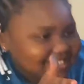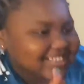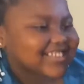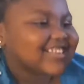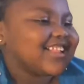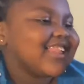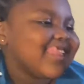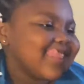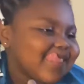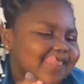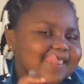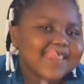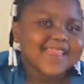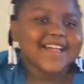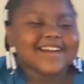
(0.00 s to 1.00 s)
thing.
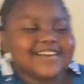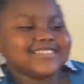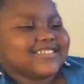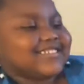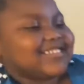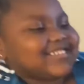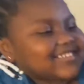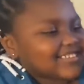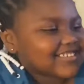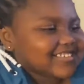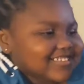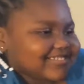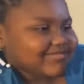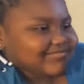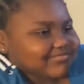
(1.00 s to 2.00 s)
Which one you gonna try and
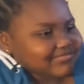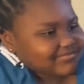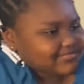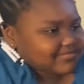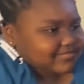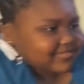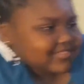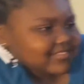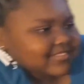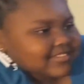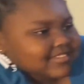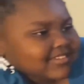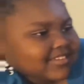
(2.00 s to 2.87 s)
which one she gonna try?